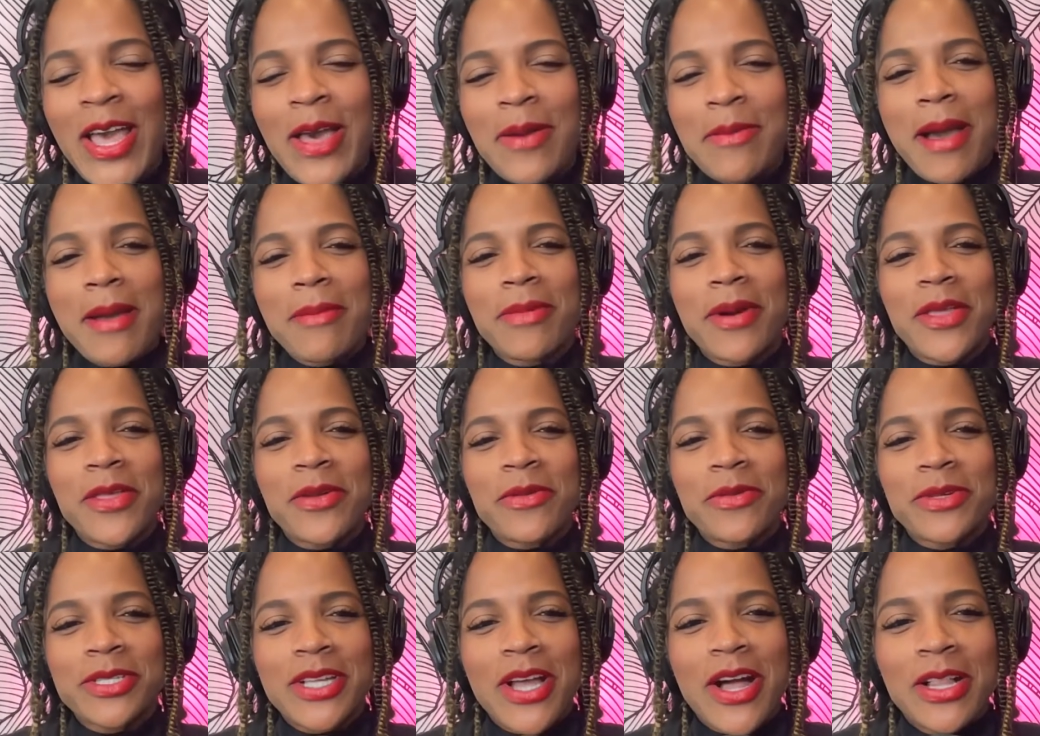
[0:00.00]
My
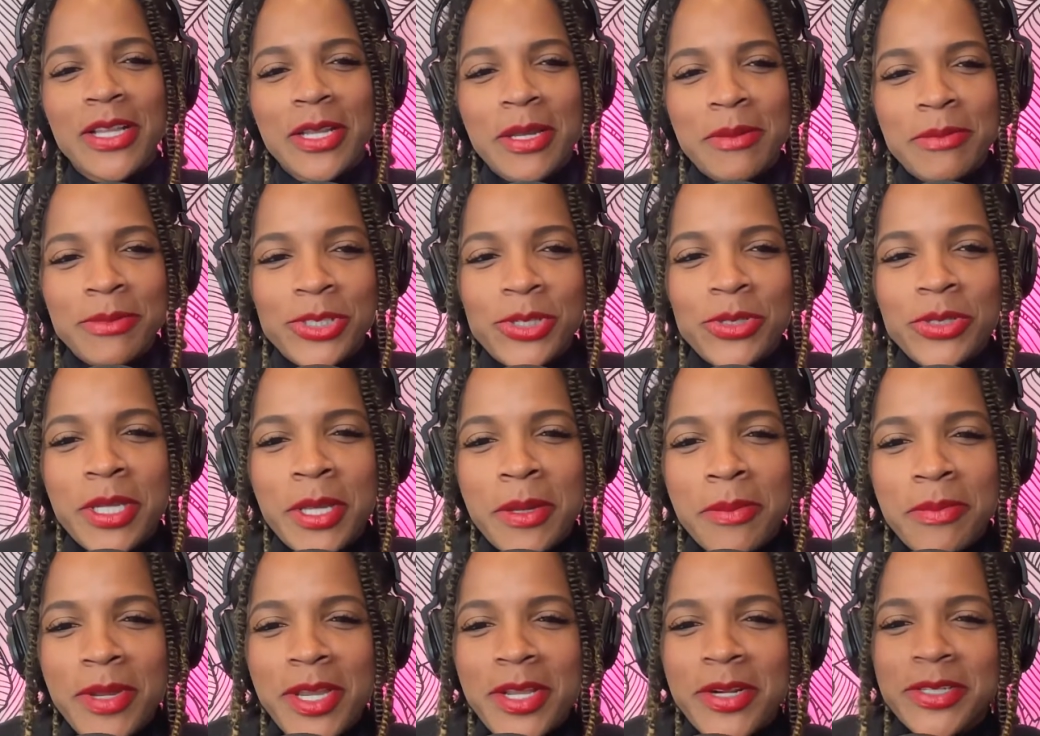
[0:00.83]
brother was calling him
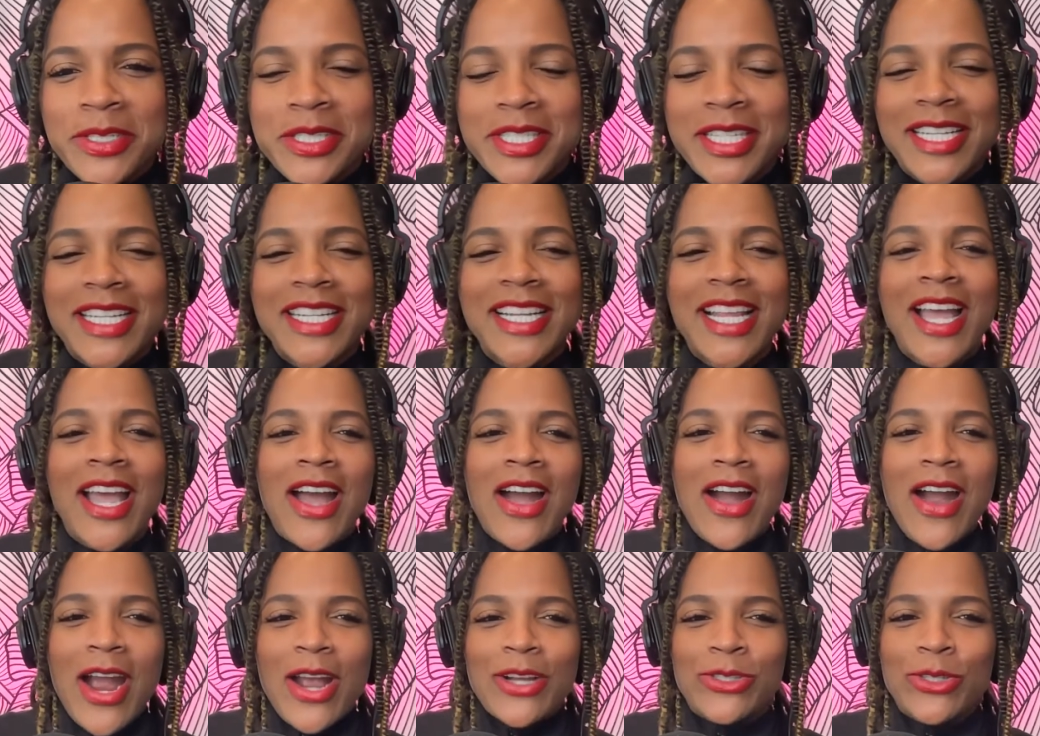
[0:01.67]
Julian Peterson.
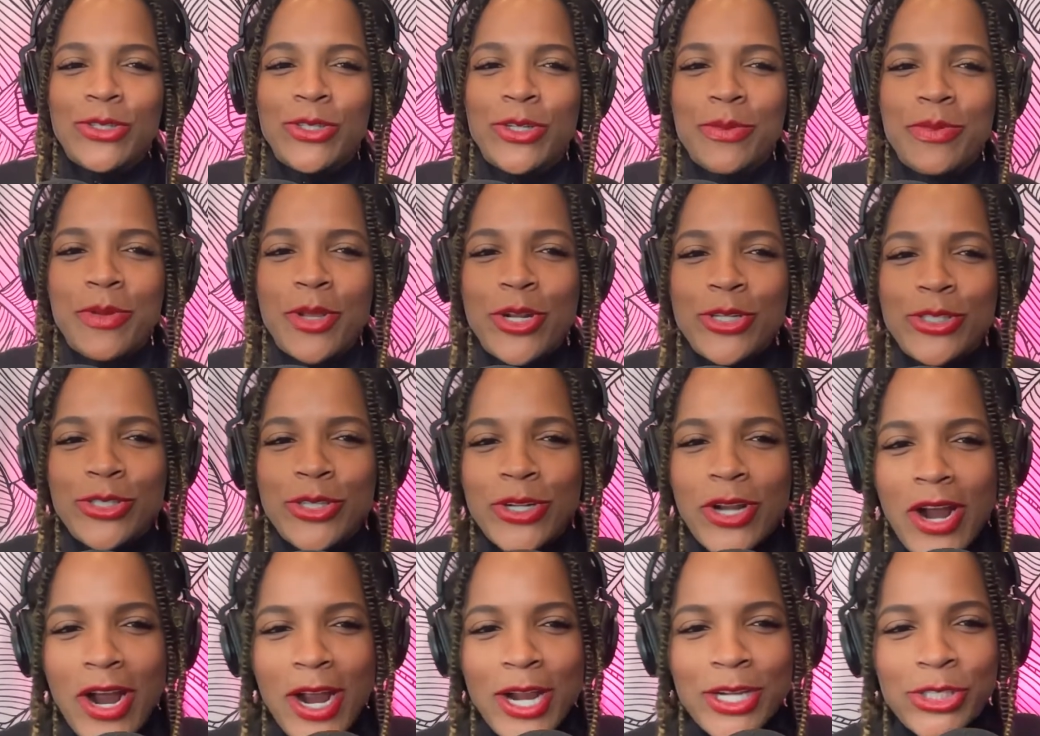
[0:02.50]
All right, Julian
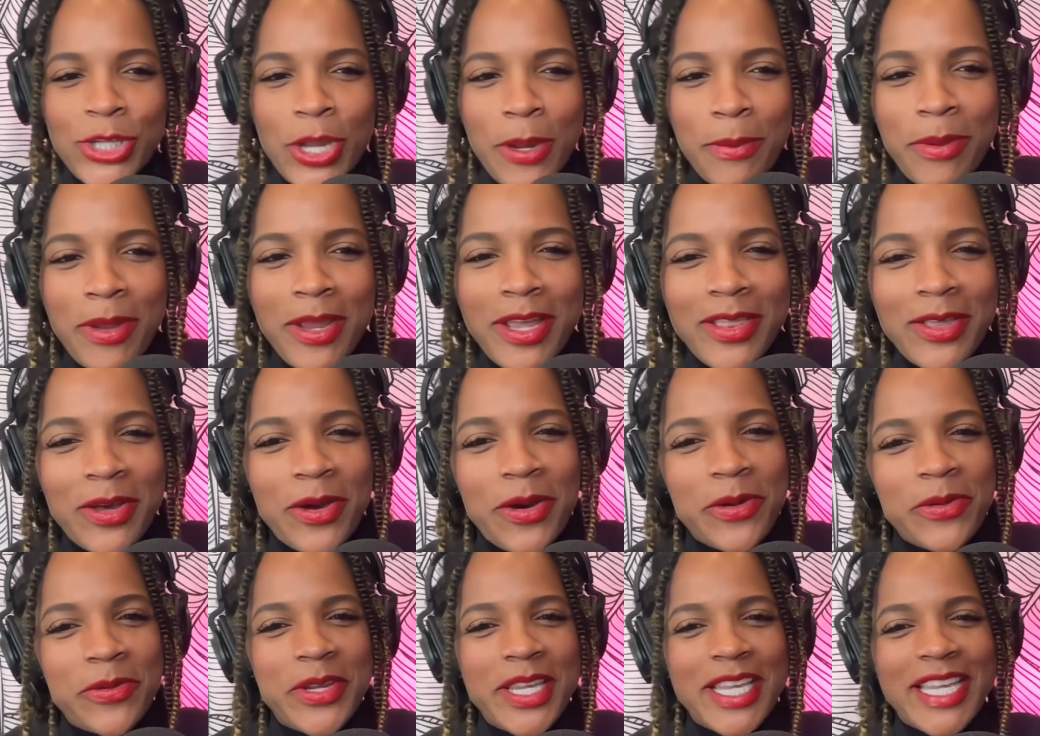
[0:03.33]
Peterson. All right, JP,
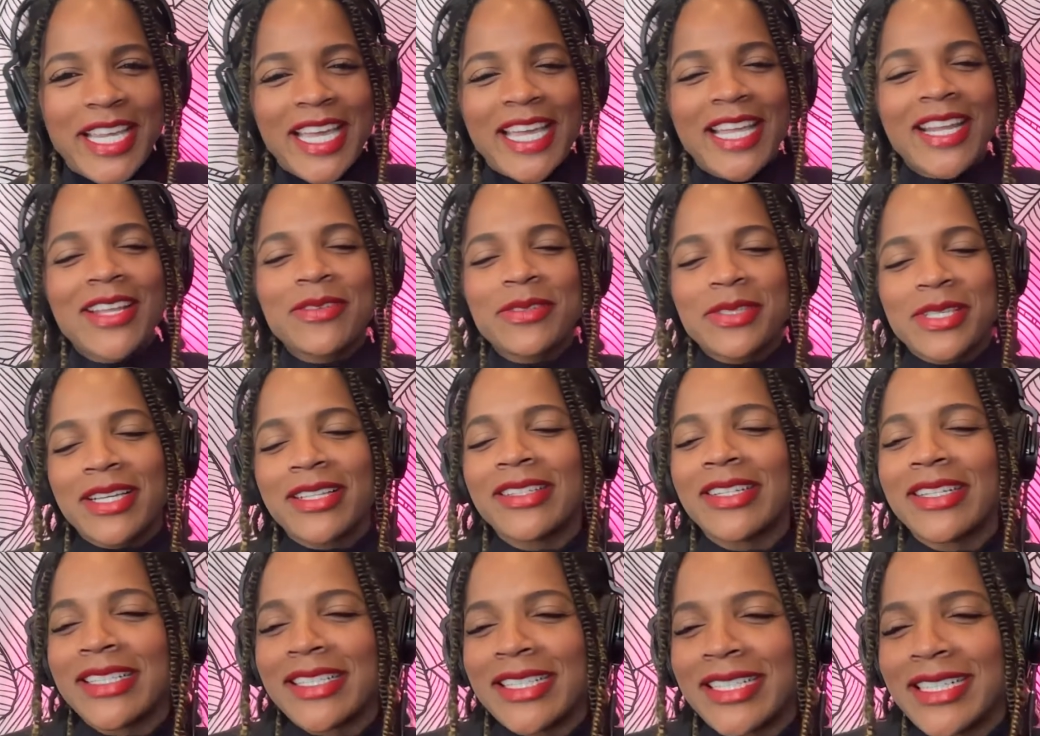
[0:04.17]
the whole weekend. It was
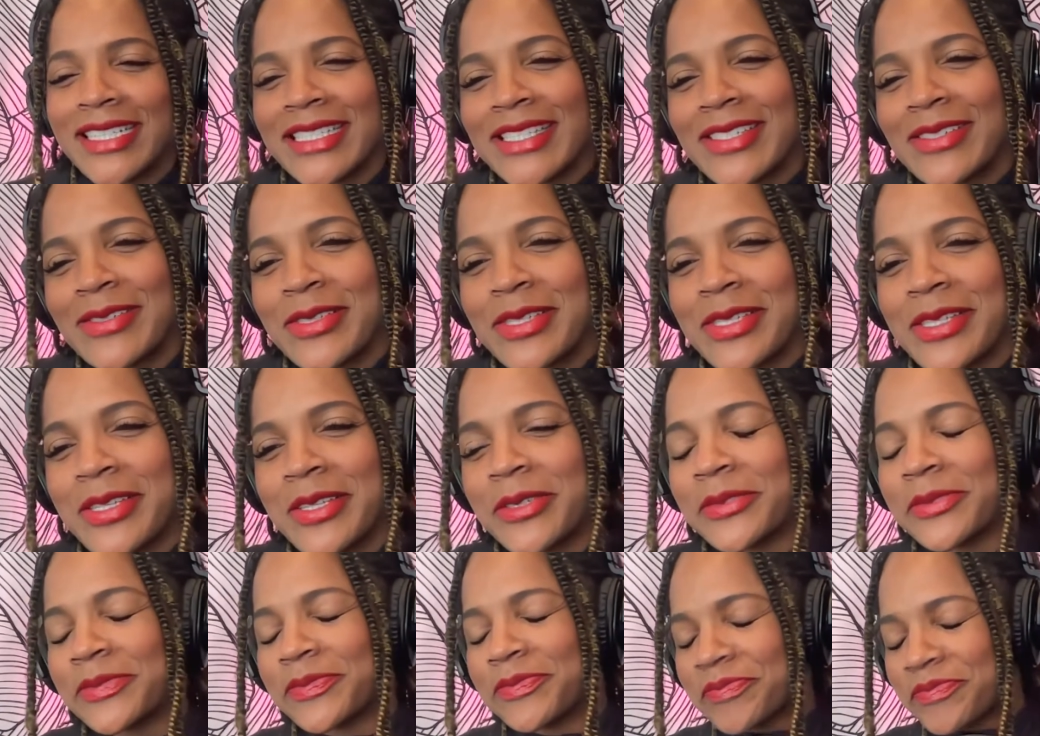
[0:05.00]
hilarious. It was
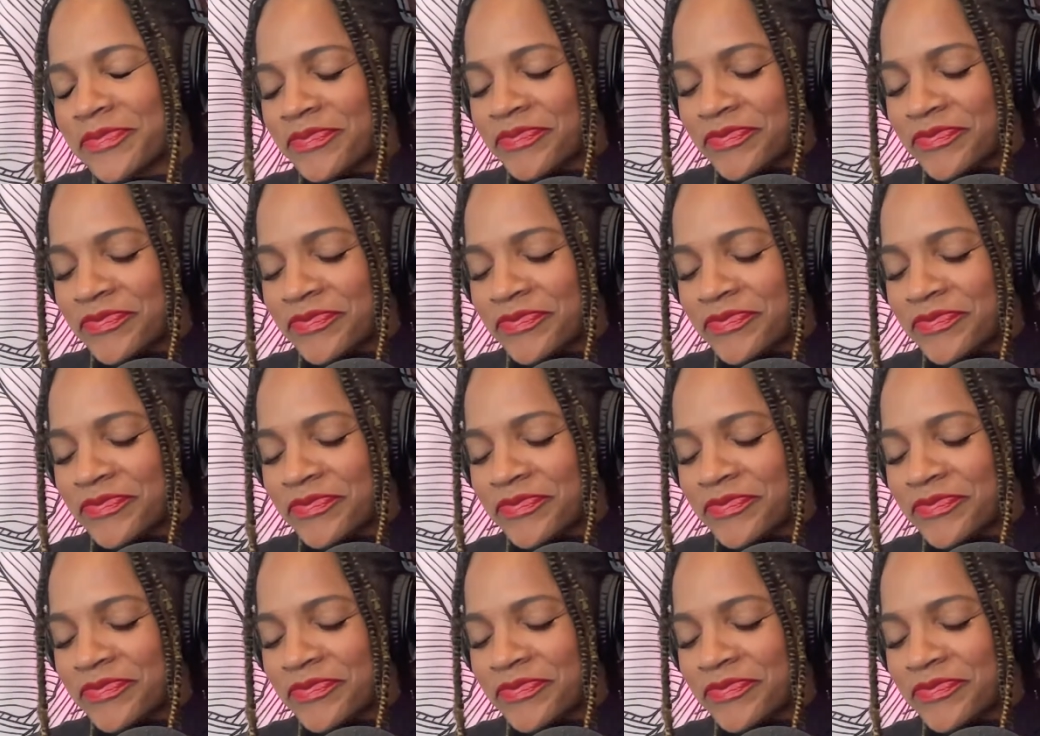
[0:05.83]
cute.